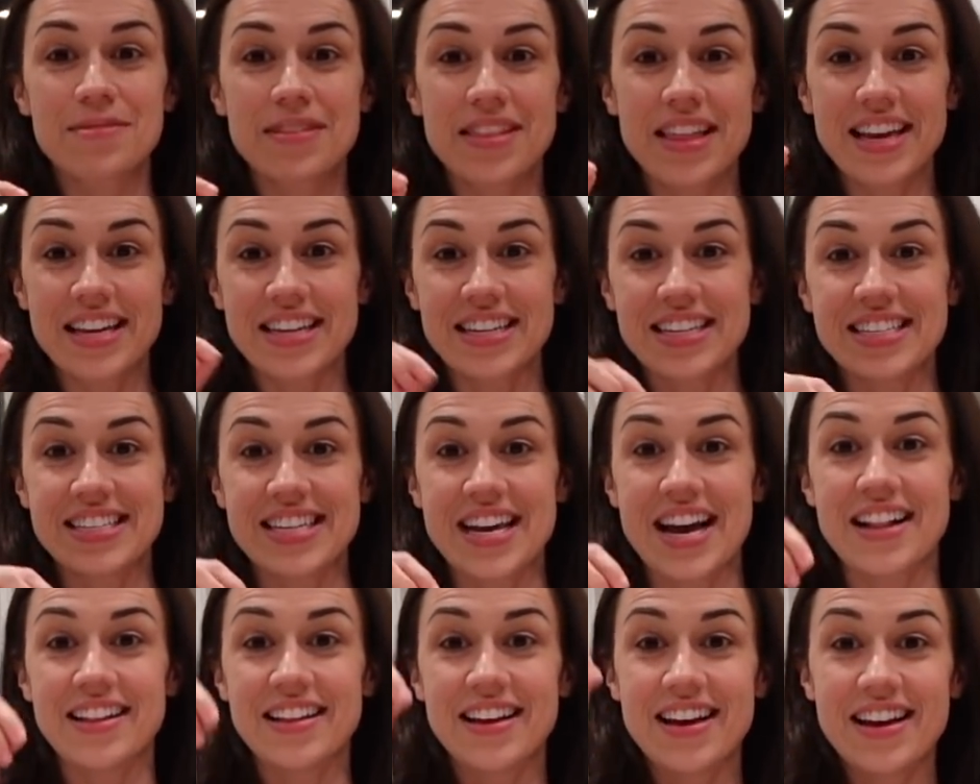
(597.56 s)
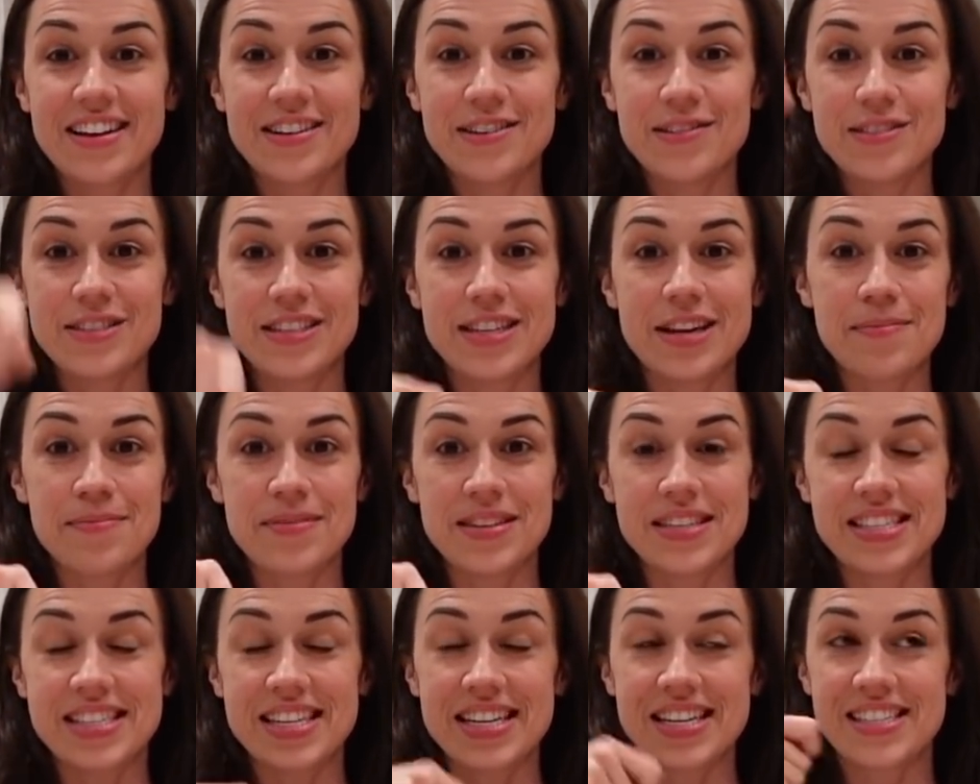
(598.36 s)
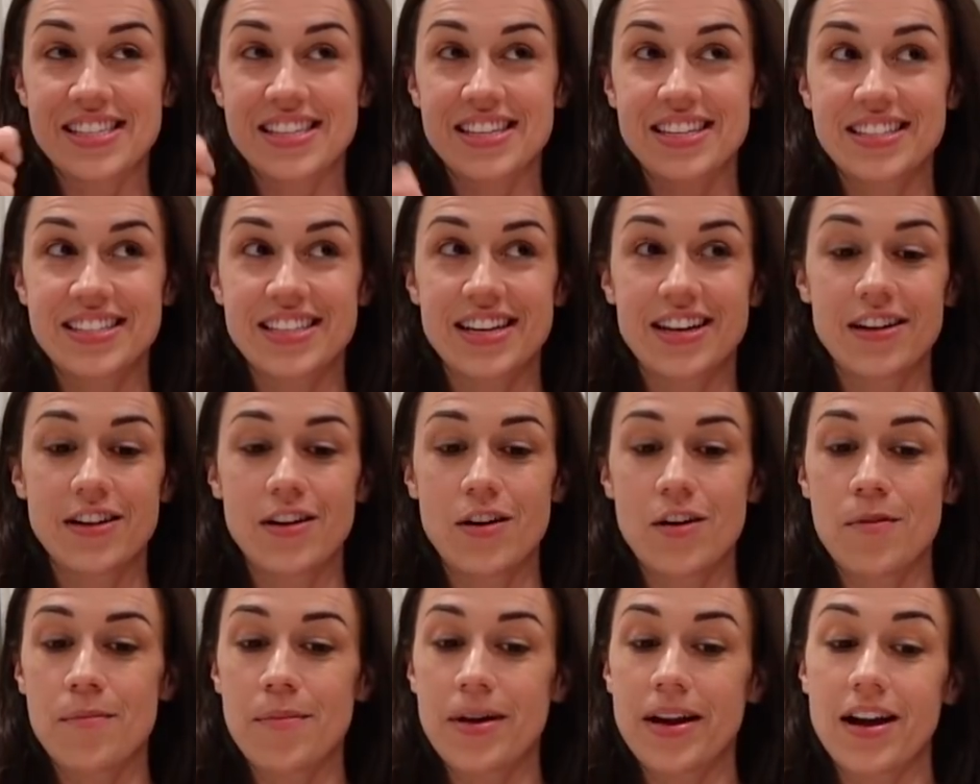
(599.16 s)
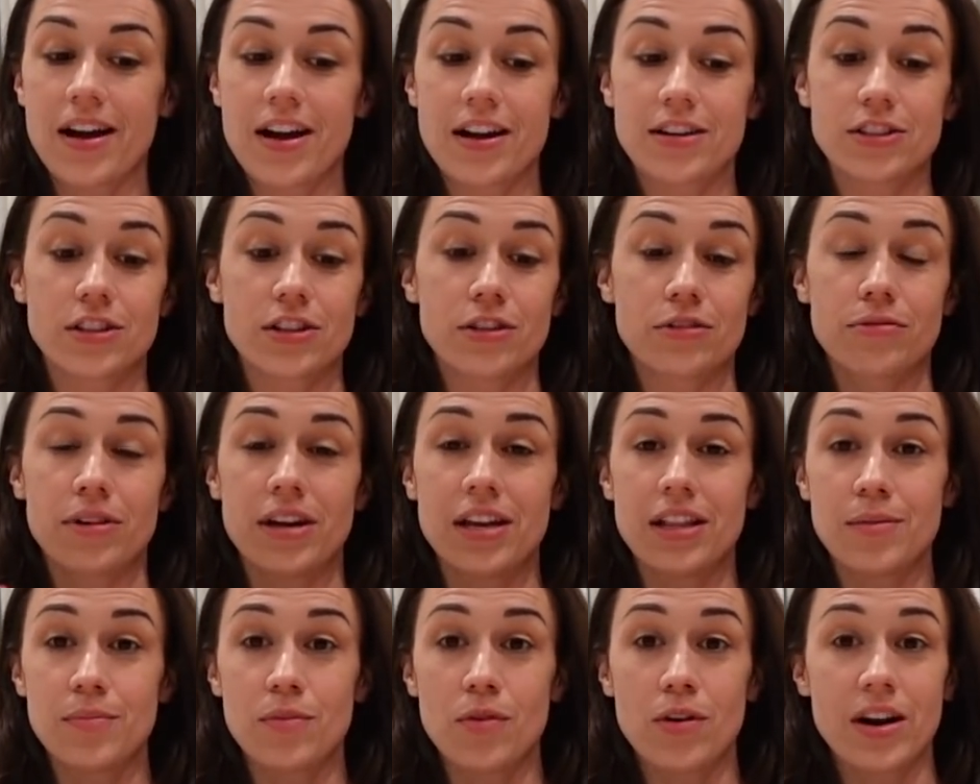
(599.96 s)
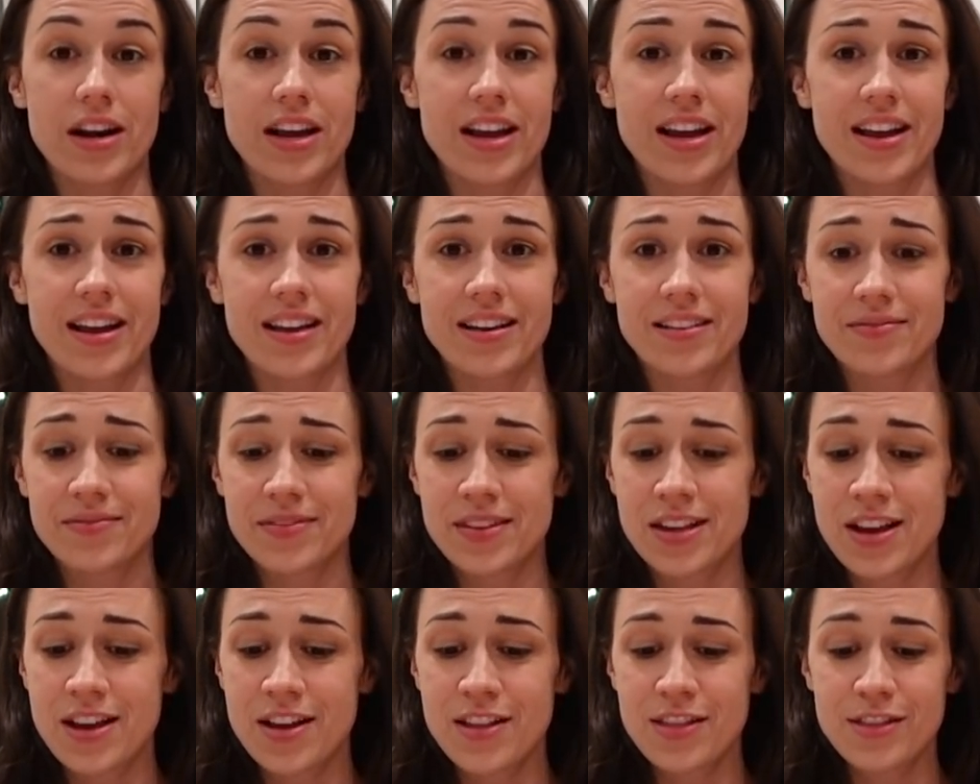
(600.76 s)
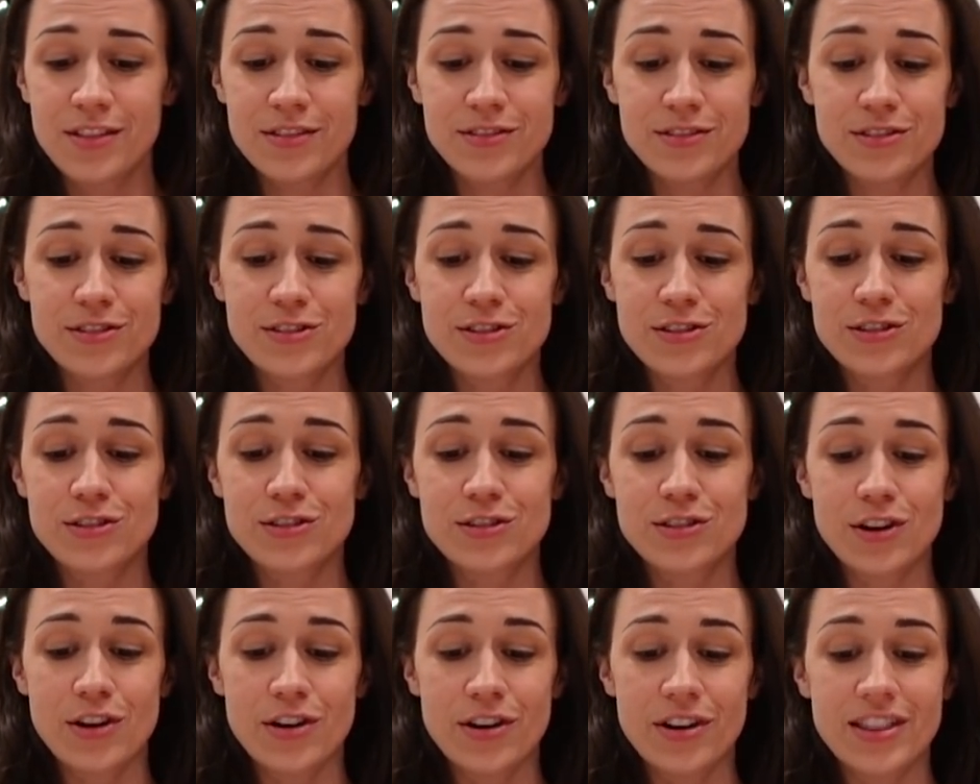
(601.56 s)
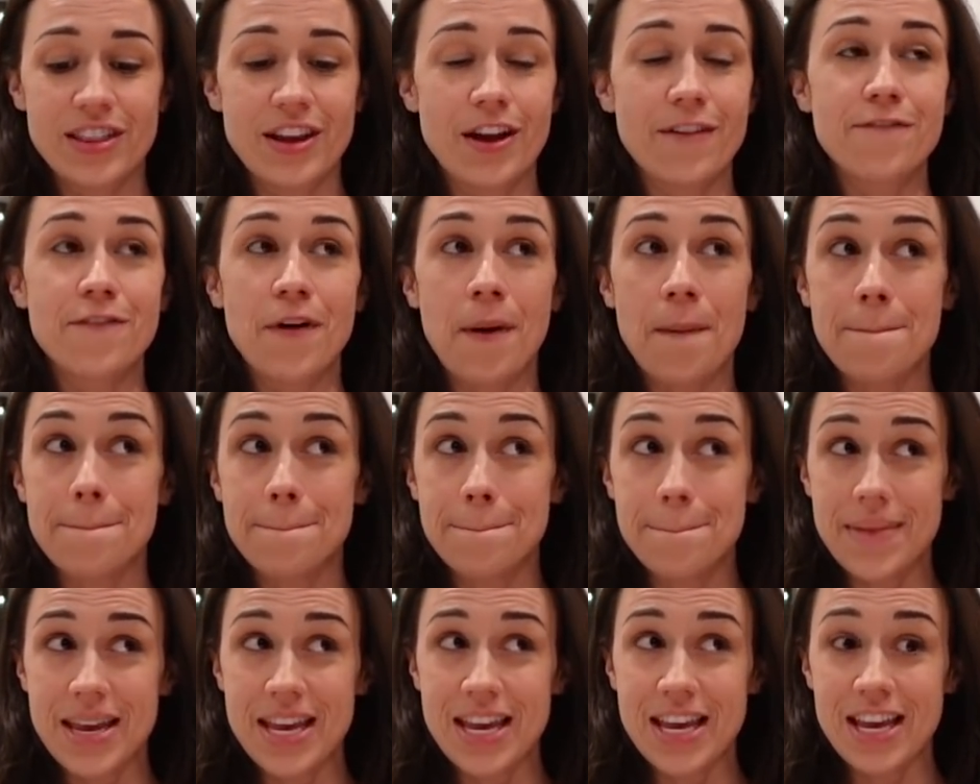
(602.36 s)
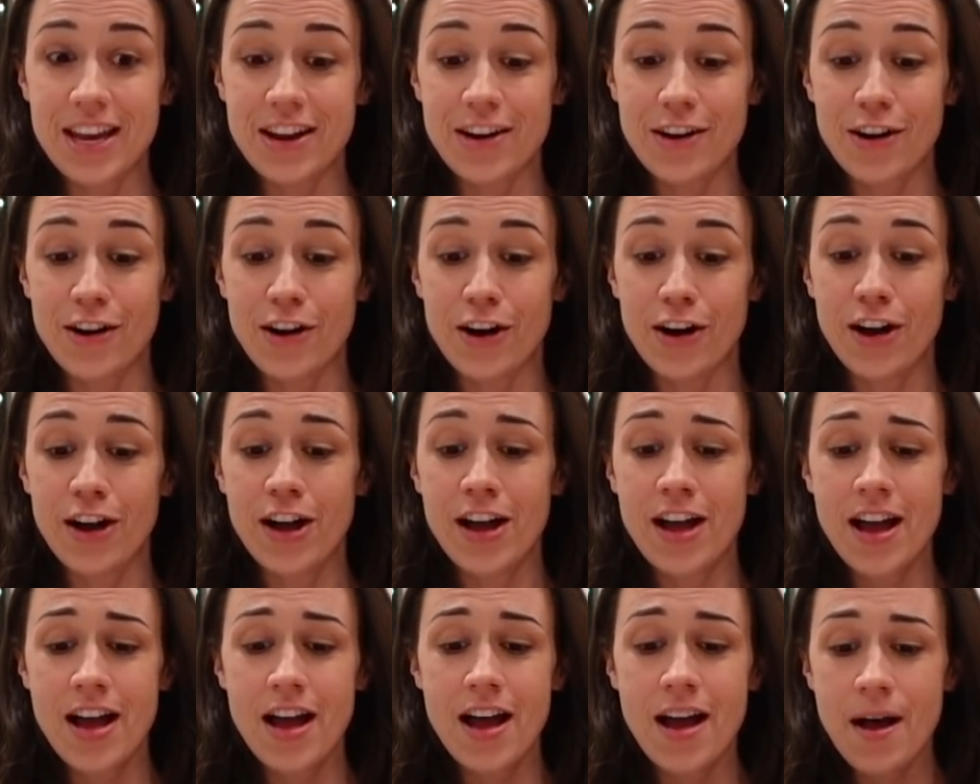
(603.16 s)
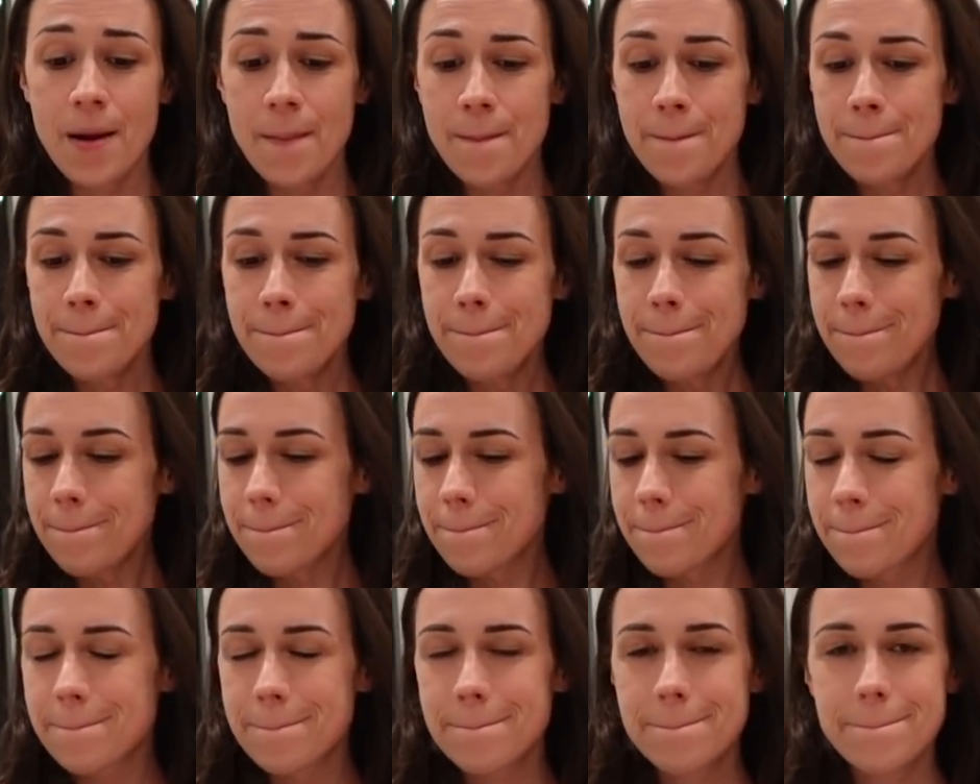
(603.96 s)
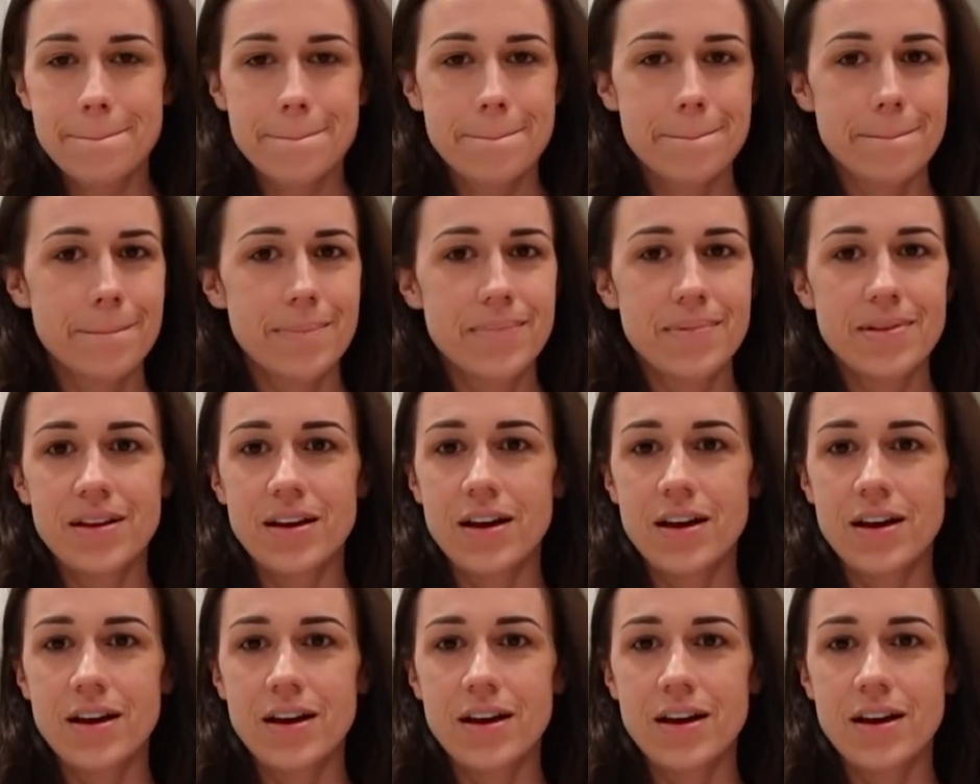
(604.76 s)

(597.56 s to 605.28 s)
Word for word: with like Nutella and you dip the sticks in the Nutella. Oh my gosh, three in the morning. Those are so, they're for me, girl. Why, why should you buy these?